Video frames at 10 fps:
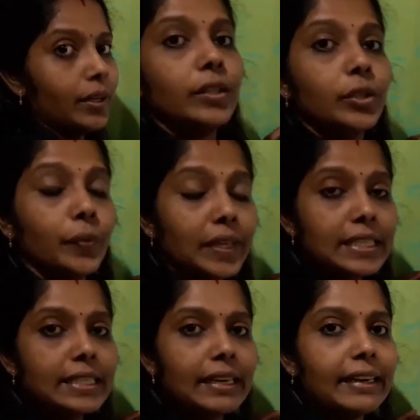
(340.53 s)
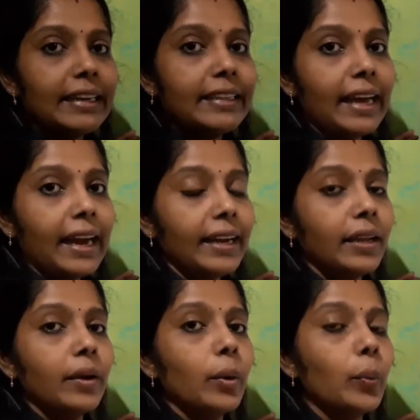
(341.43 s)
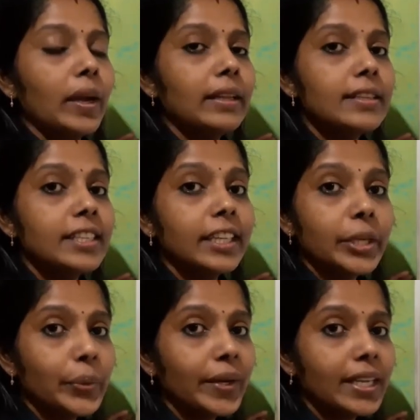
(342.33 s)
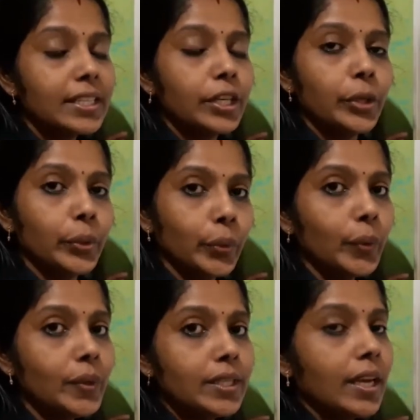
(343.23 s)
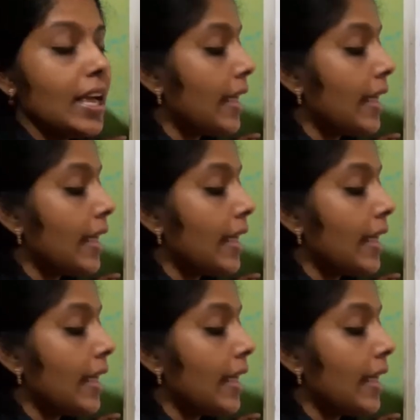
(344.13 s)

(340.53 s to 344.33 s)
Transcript: So we studied that when the circuit is in use,